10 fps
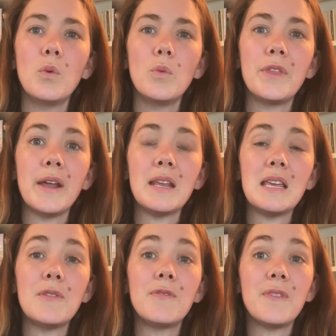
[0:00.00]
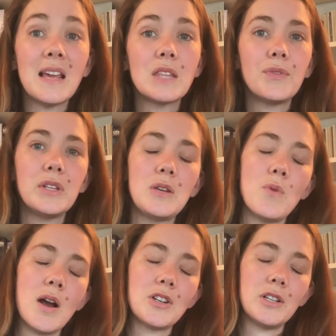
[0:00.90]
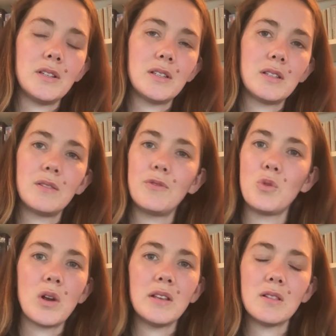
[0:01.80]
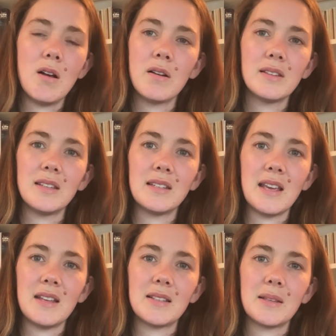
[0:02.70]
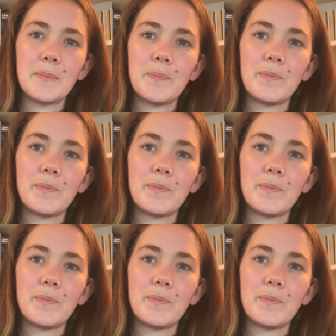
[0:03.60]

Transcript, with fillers: that he faithfully watches for as long as it takes.